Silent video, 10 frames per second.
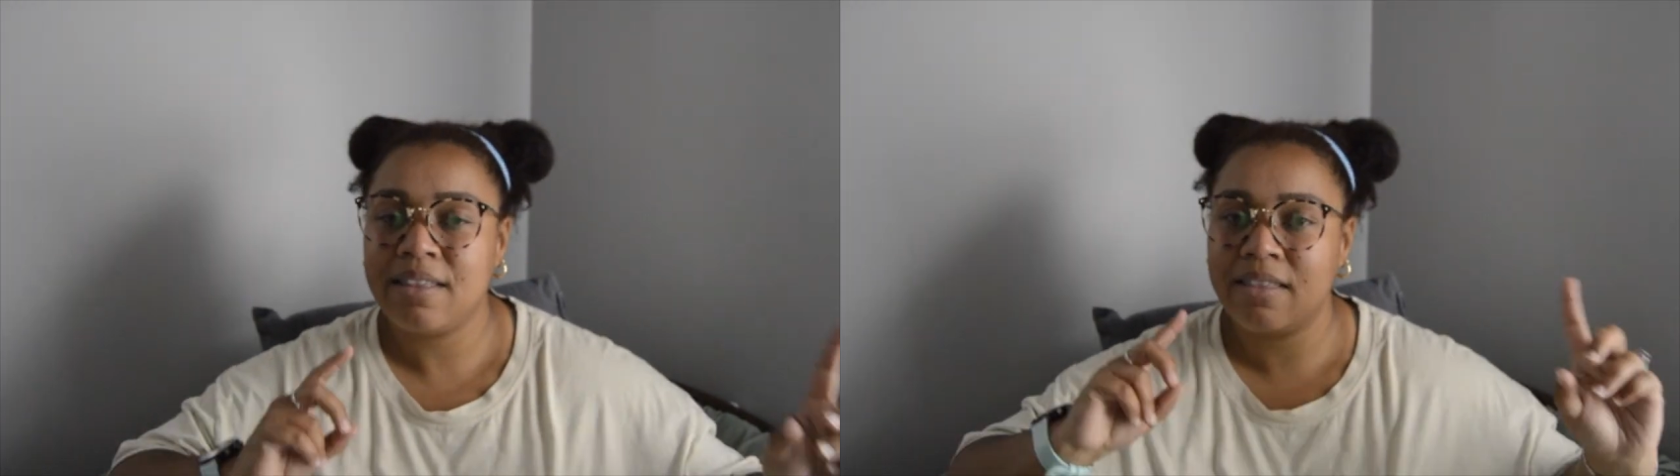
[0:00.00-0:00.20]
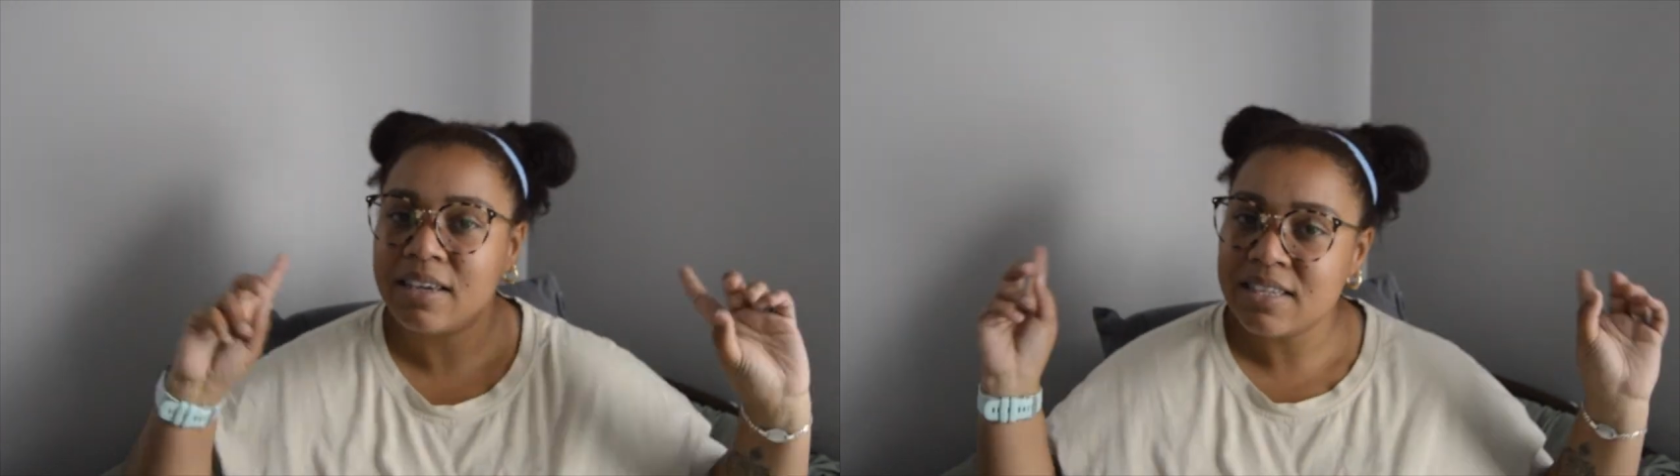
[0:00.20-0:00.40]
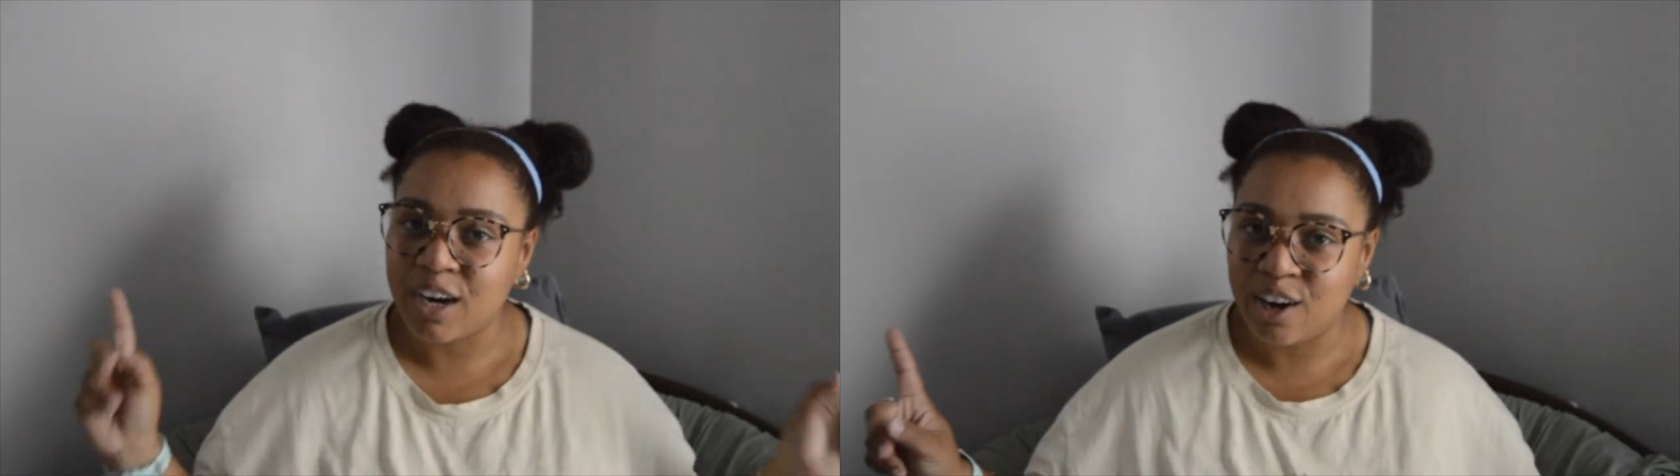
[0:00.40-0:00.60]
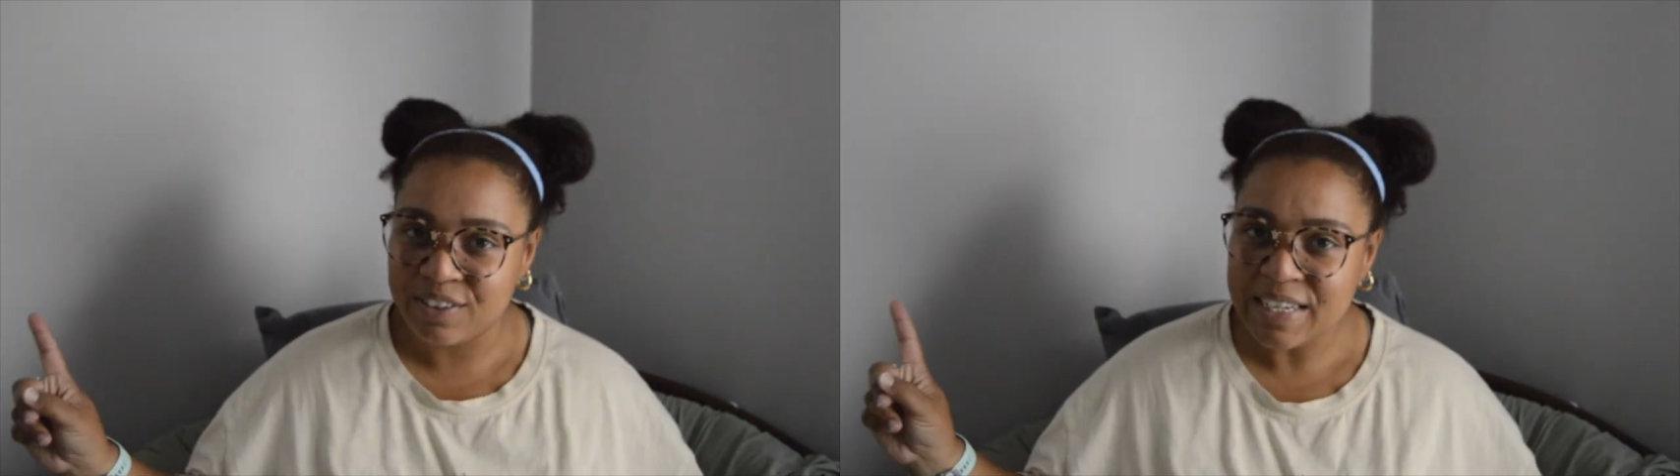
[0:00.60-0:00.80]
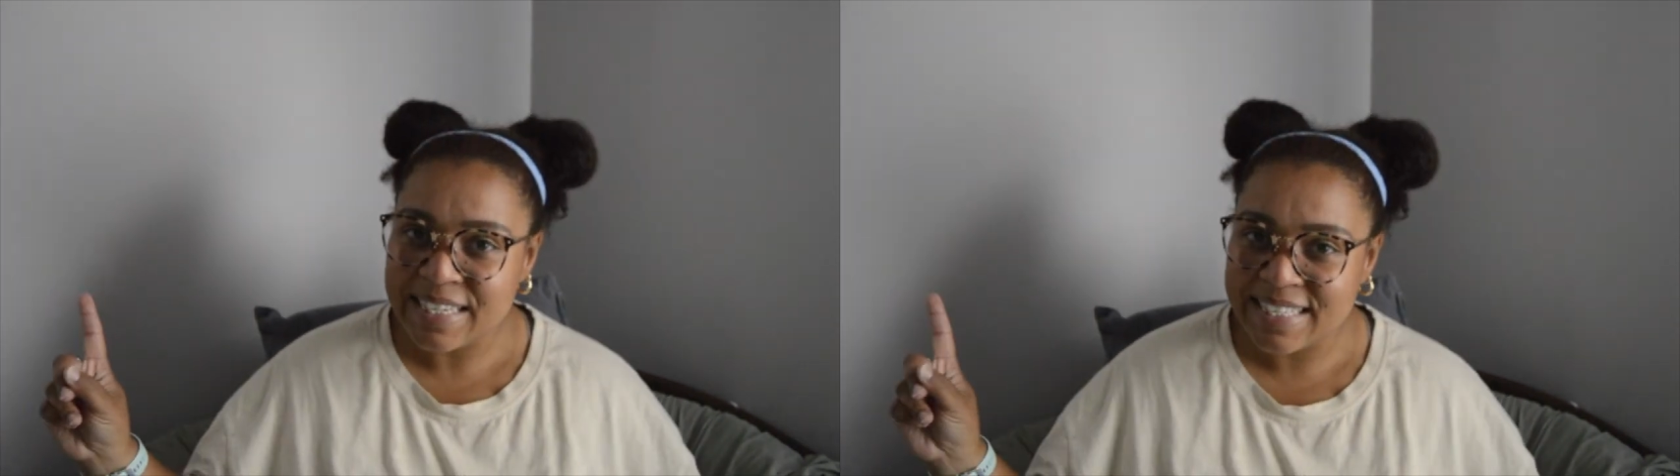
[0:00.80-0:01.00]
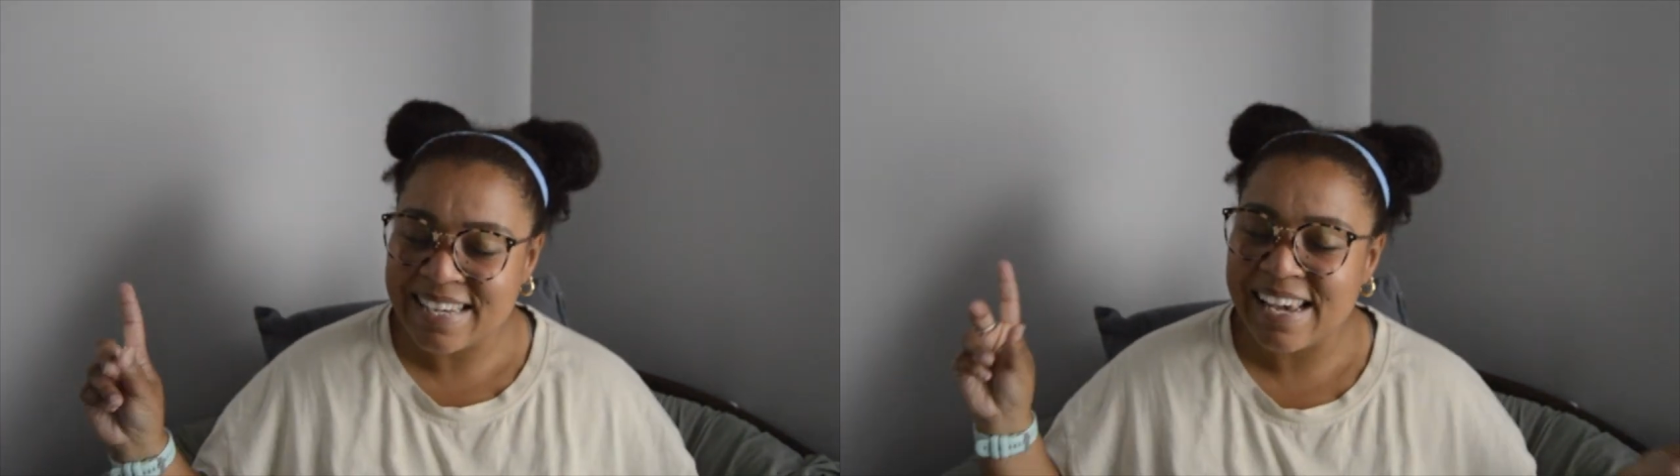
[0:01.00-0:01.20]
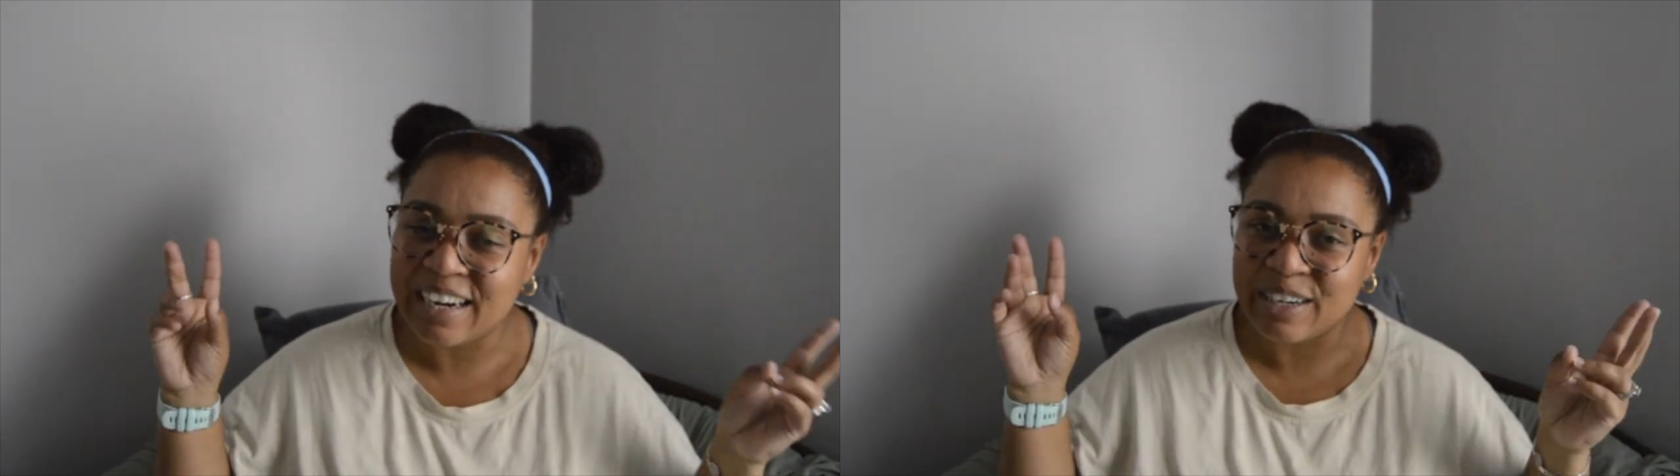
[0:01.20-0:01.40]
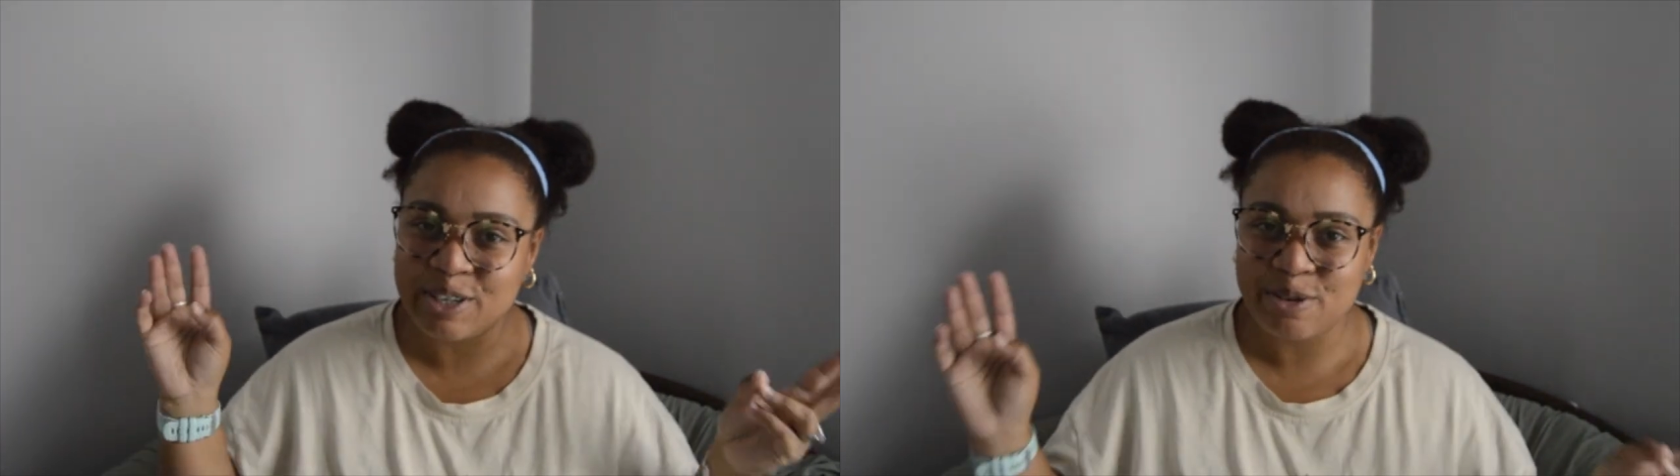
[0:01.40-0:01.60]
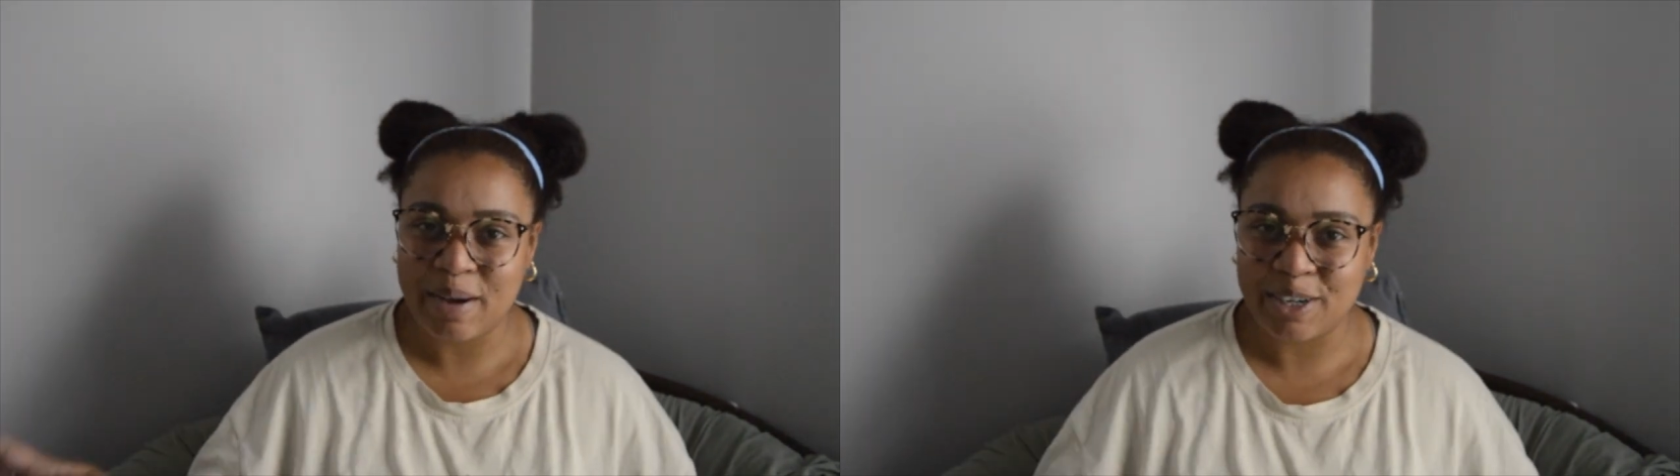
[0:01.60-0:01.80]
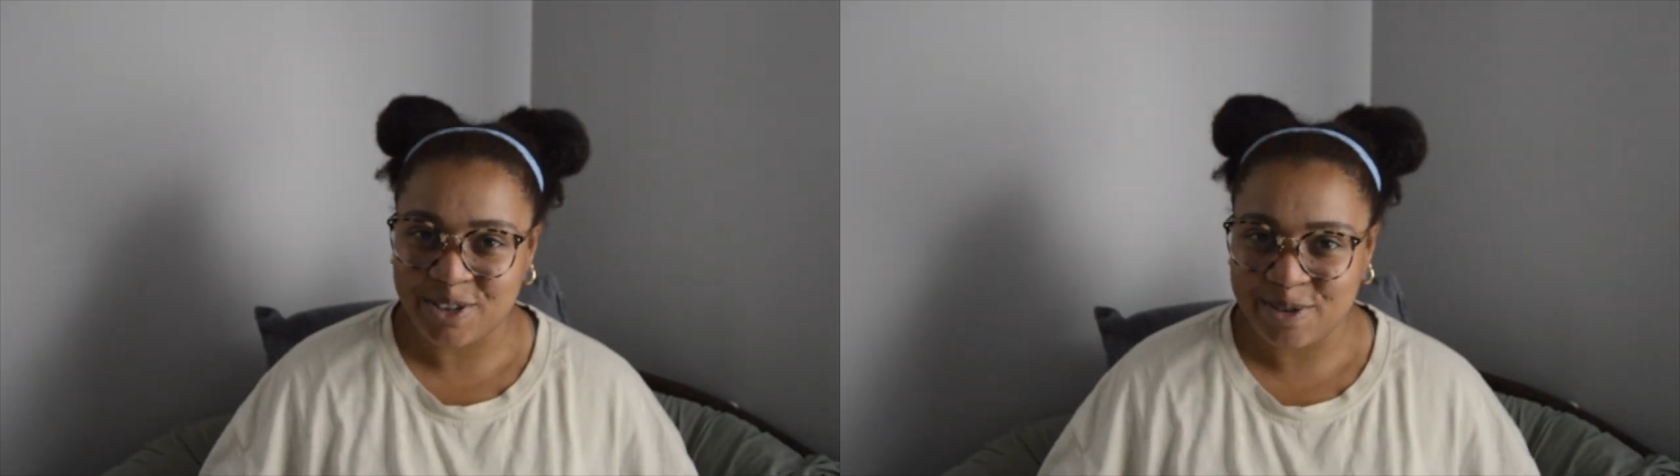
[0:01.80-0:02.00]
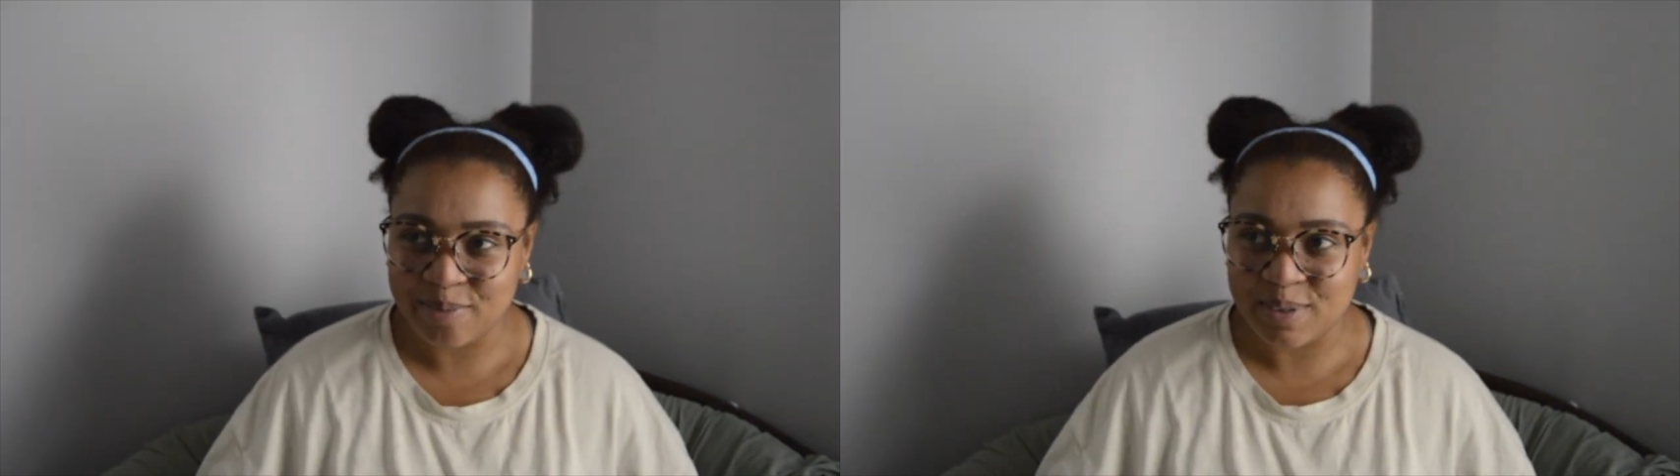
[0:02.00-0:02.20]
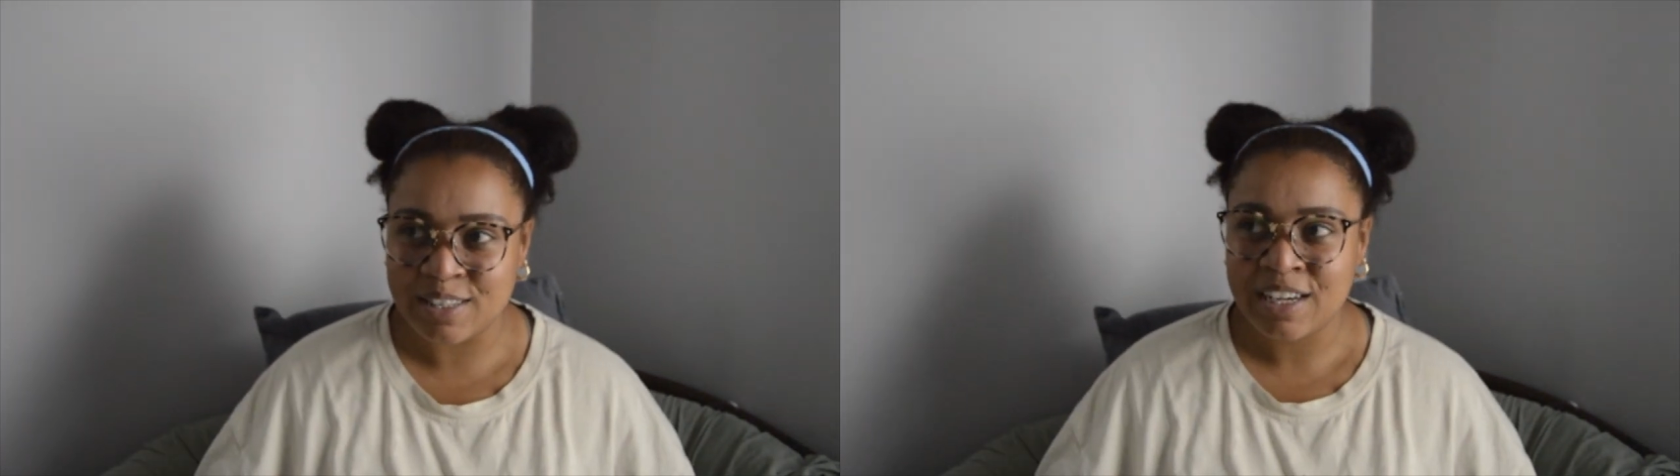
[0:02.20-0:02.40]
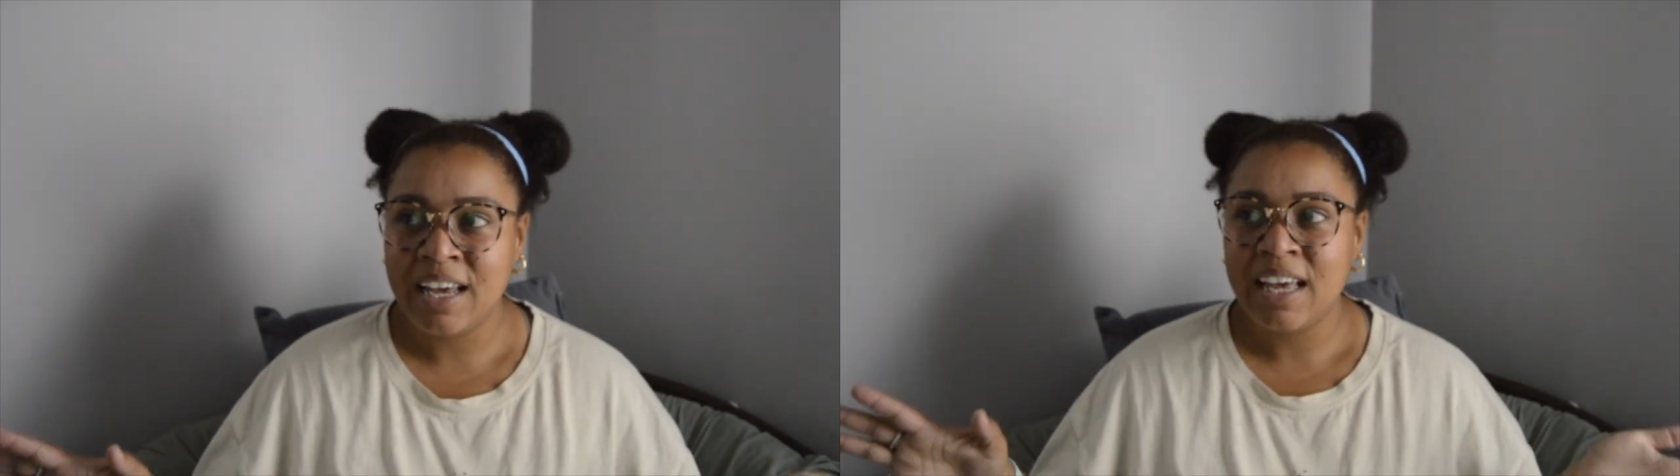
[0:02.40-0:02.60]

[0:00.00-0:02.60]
this office in our 2 bedrooms